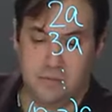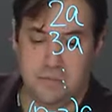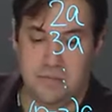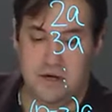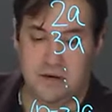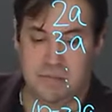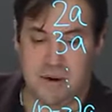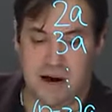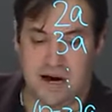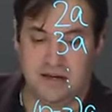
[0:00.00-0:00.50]

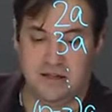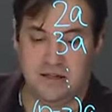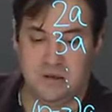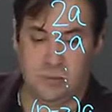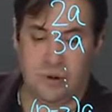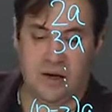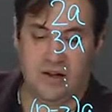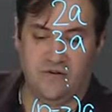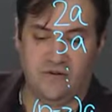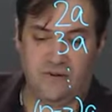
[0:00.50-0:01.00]
p
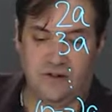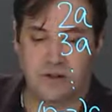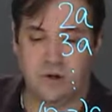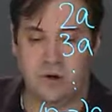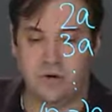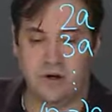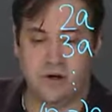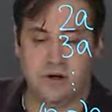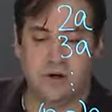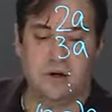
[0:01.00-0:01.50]
minus 1
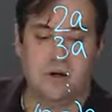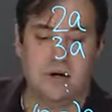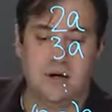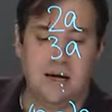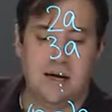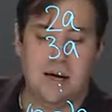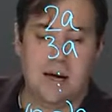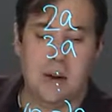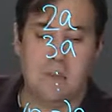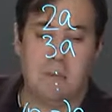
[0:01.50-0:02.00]
factorial
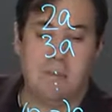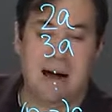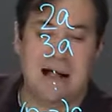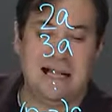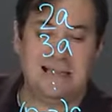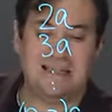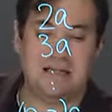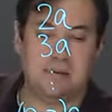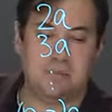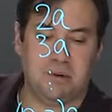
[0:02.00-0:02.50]

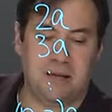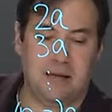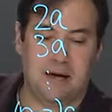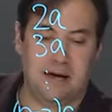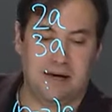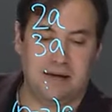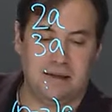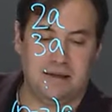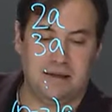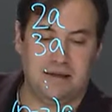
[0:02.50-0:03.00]

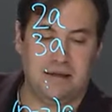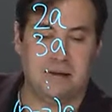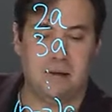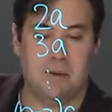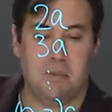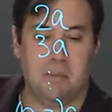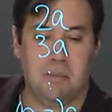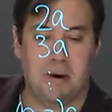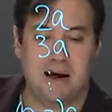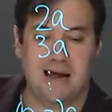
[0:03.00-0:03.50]
multiplied
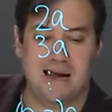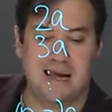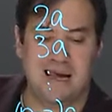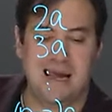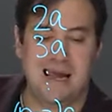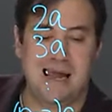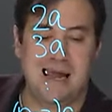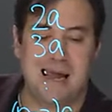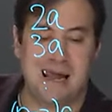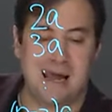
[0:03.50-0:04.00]
by
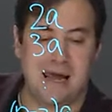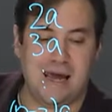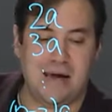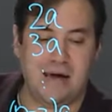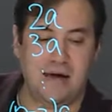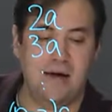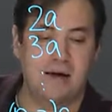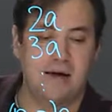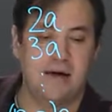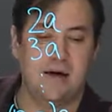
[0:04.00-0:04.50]

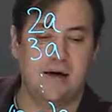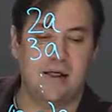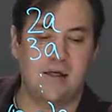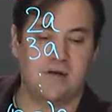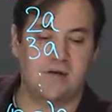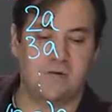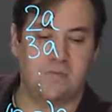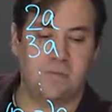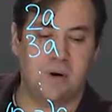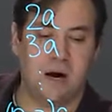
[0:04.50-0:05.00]
a
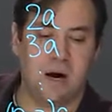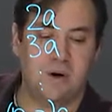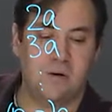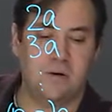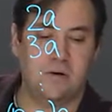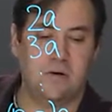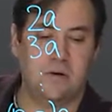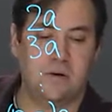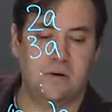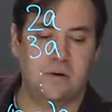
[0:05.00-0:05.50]
to the
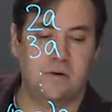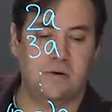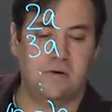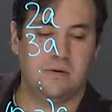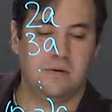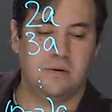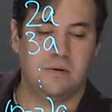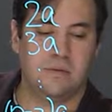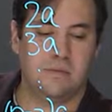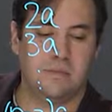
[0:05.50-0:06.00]
power
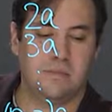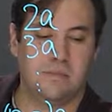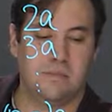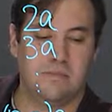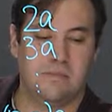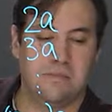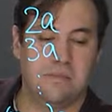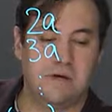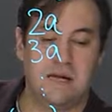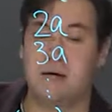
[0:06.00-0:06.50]

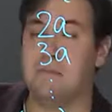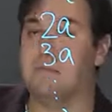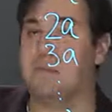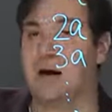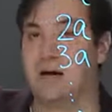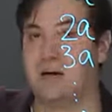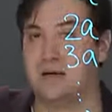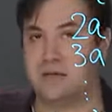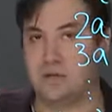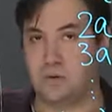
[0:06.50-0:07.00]
p
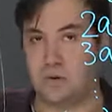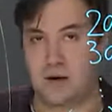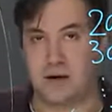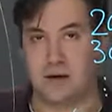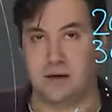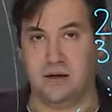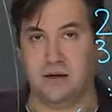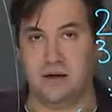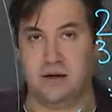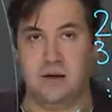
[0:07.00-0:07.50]
minus
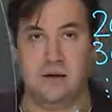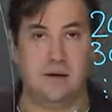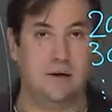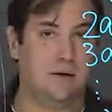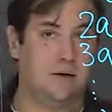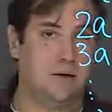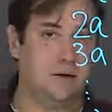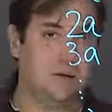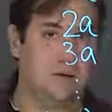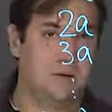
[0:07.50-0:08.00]
1,
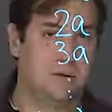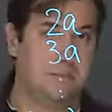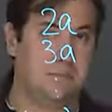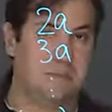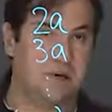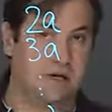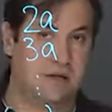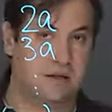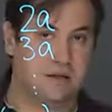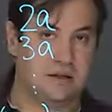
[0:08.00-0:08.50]

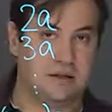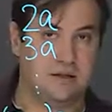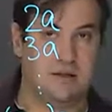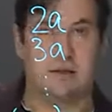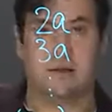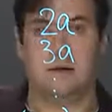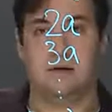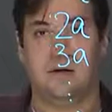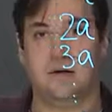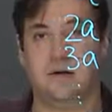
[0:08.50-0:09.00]

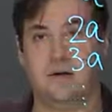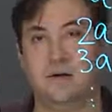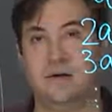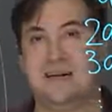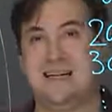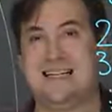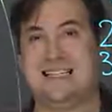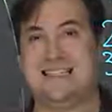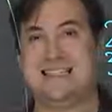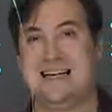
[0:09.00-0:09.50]
because there
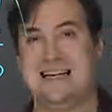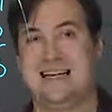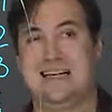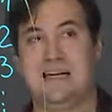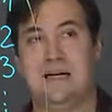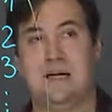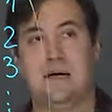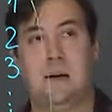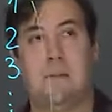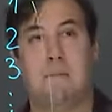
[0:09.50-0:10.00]
are
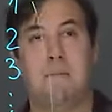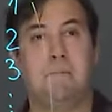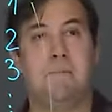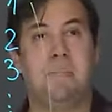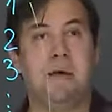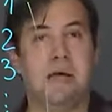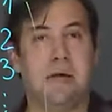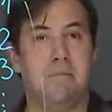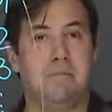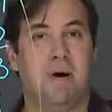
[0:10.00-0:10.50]
exactly
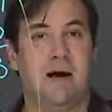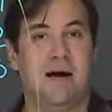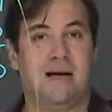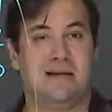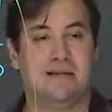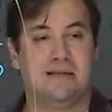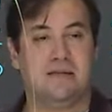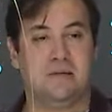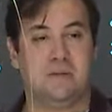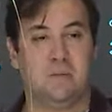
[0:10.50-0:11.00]
p
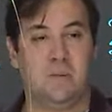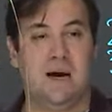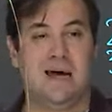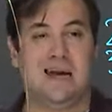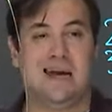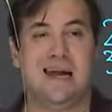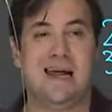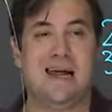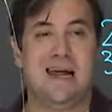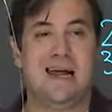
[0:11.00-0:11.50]
minus
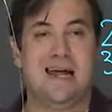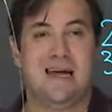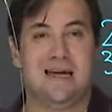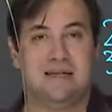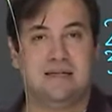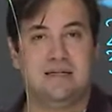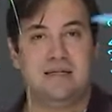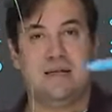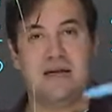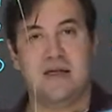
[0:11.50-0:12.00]
1
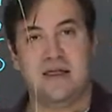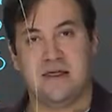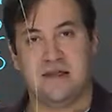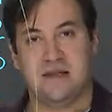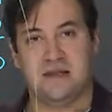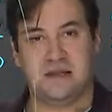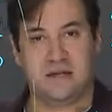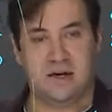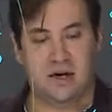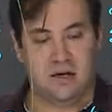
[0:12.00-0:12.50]
a's in
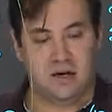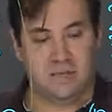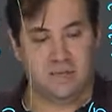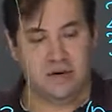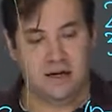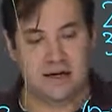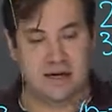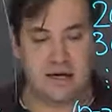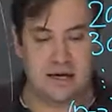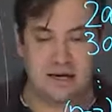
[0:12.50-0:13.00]
this column.